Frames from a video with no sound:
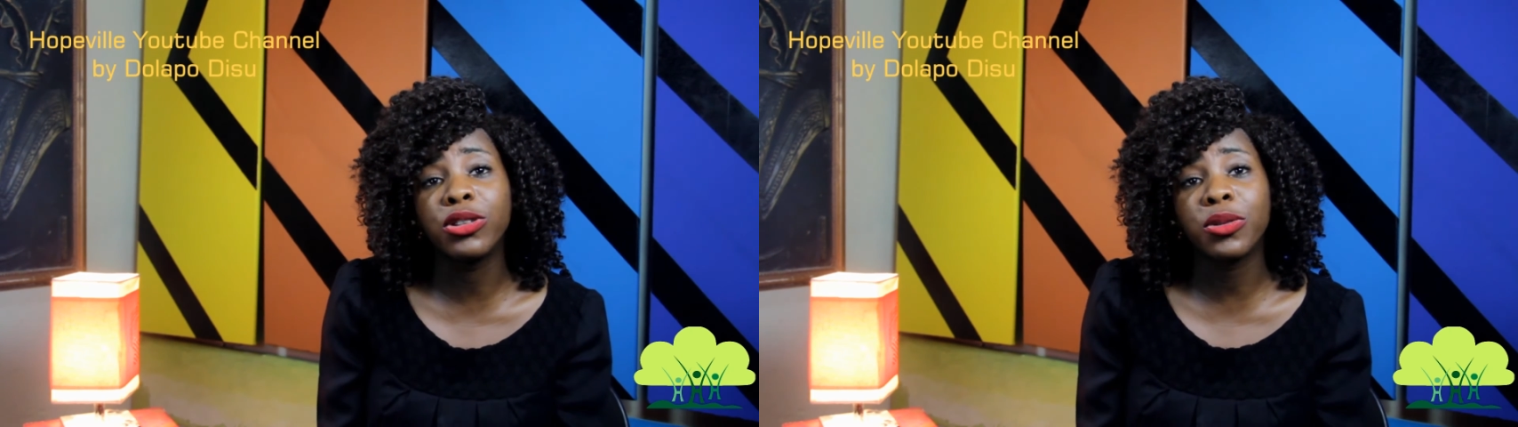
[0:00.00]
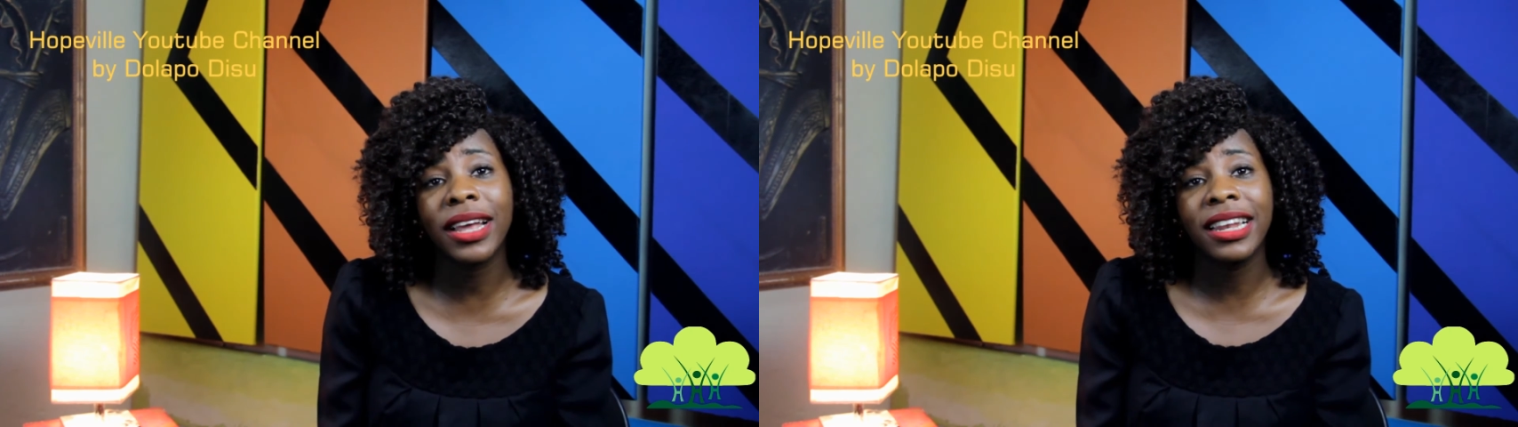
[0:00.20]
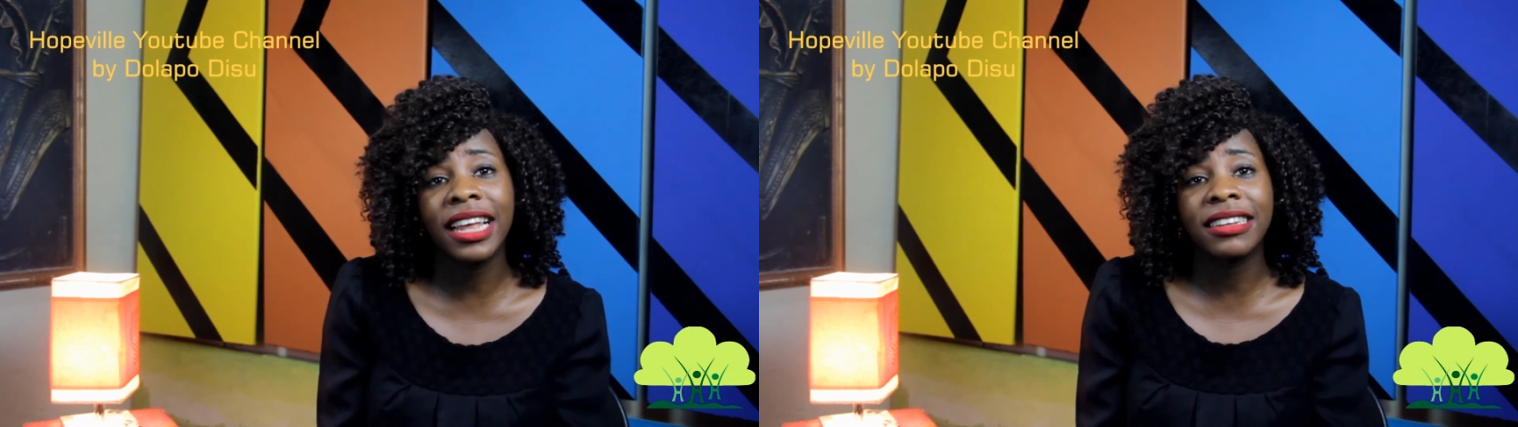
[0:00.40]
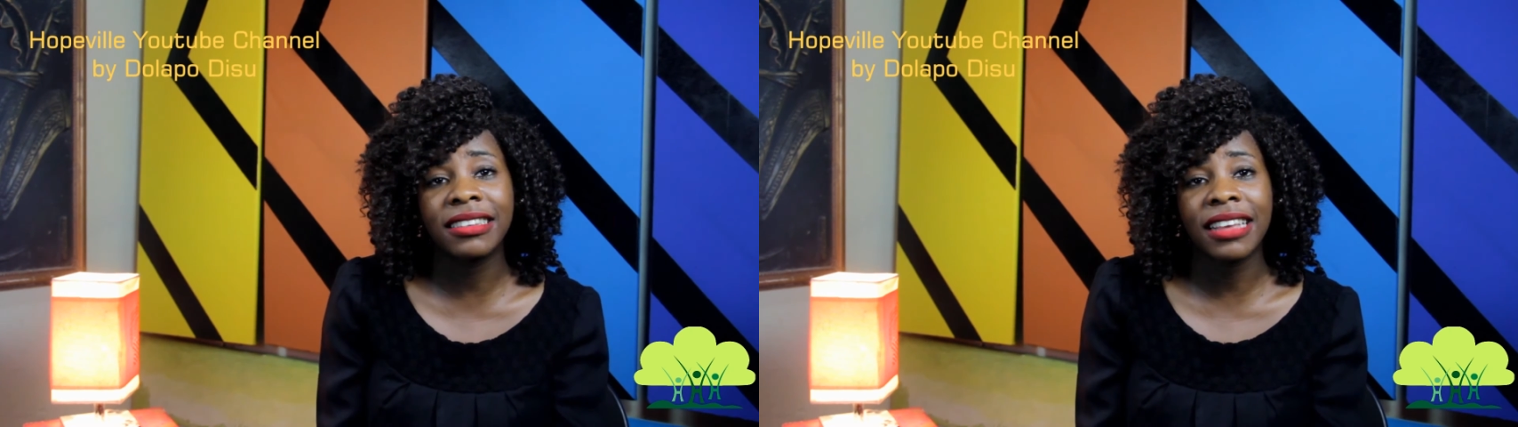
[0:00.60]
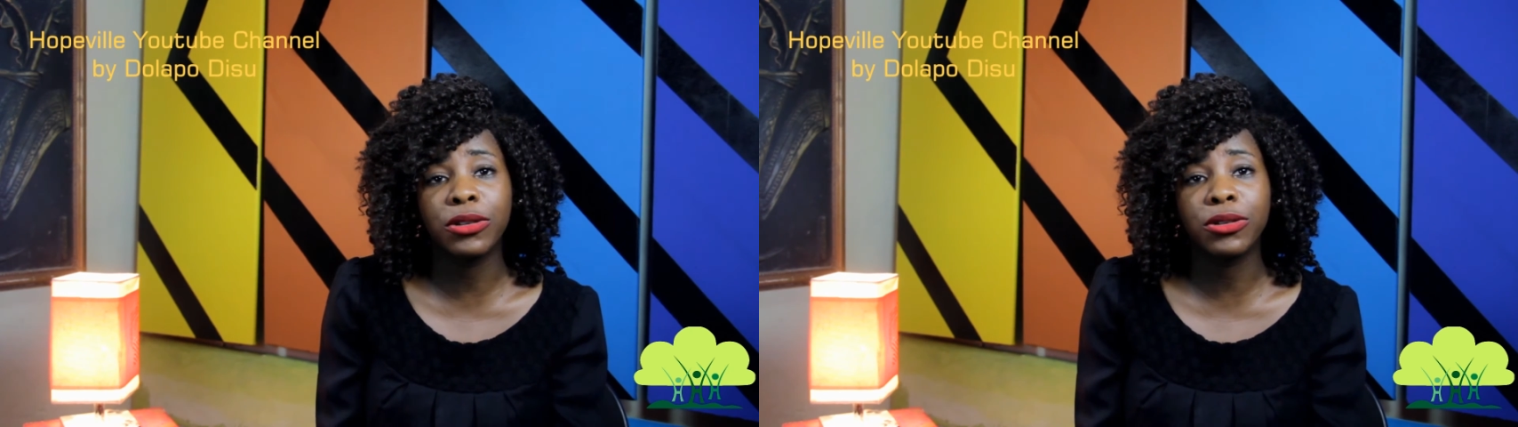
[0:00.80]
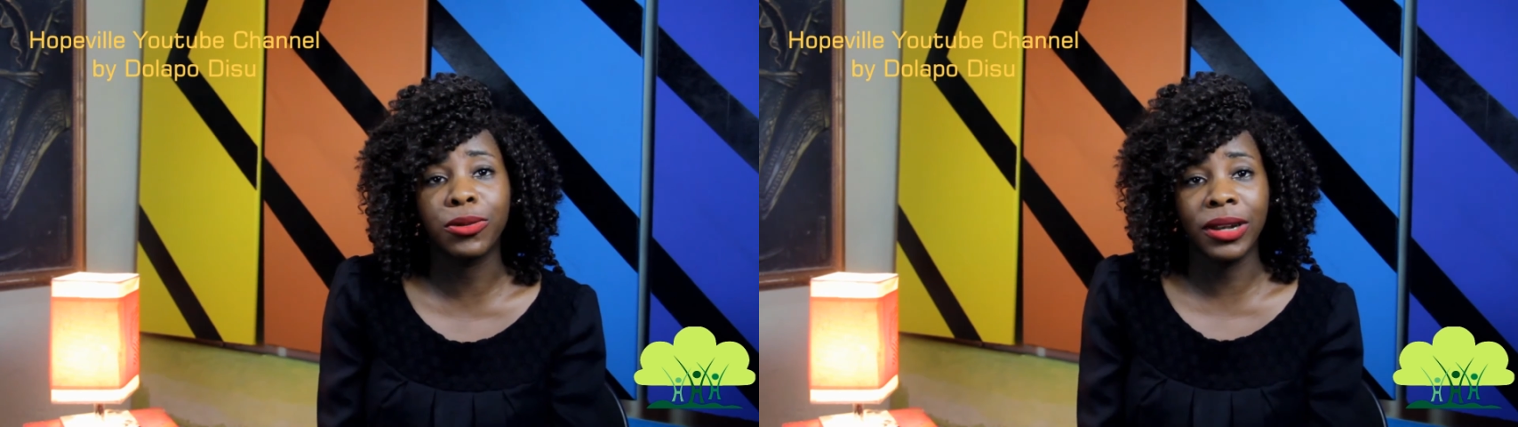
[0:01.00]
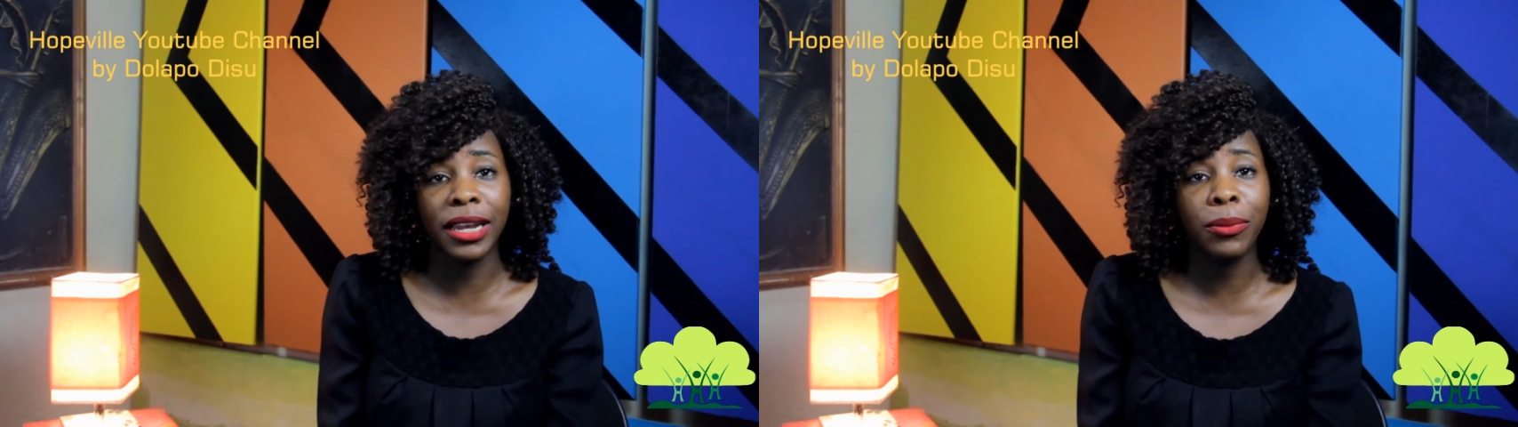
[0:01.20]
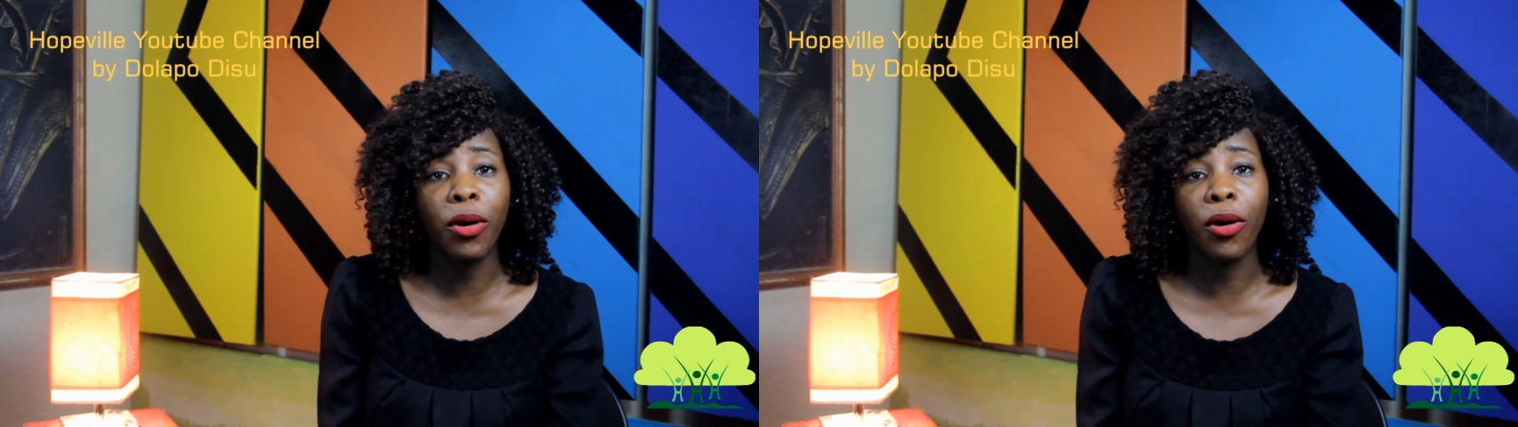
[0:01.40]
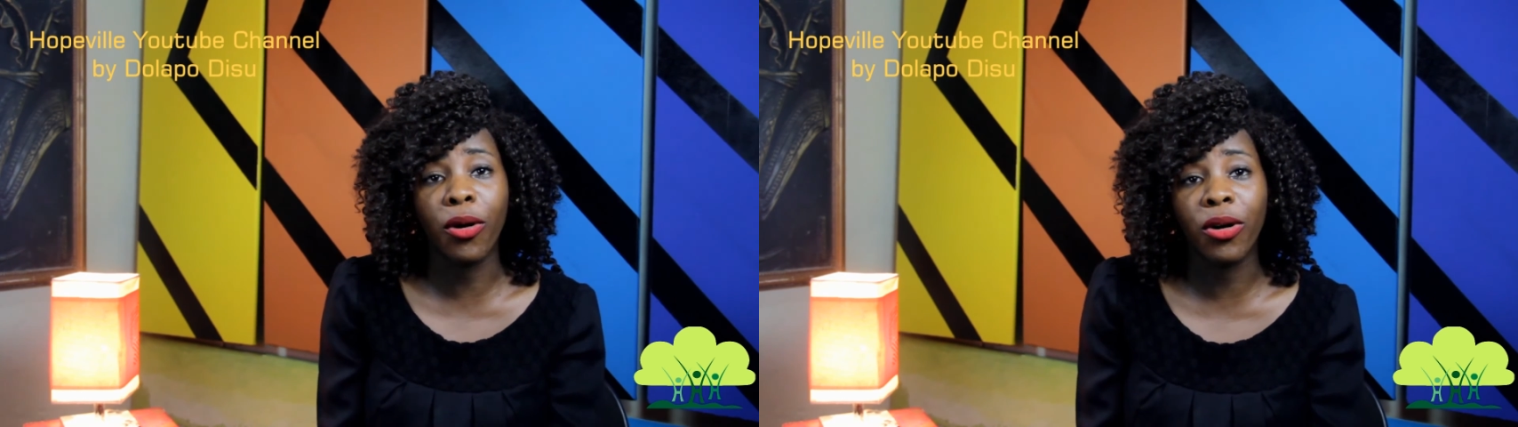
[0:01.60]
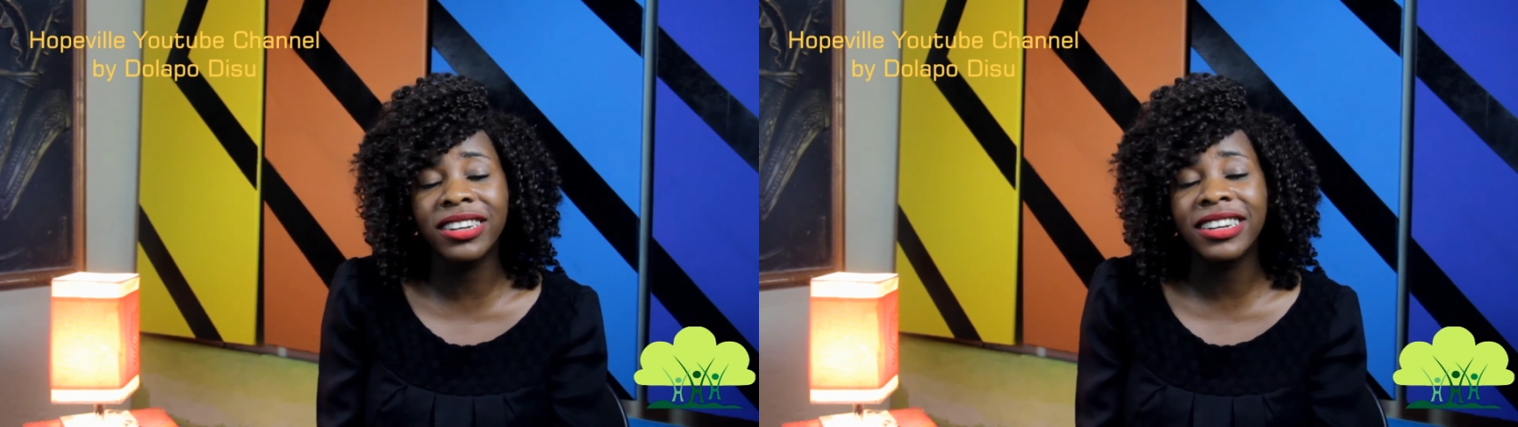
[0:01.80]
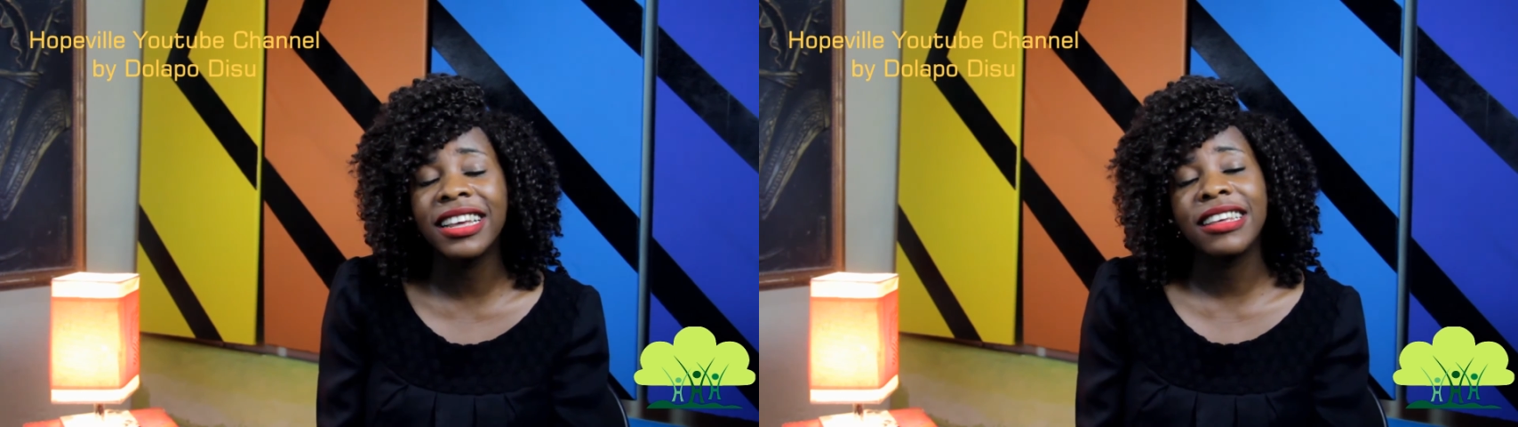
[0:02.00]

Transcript: So I learned how to lean more on God,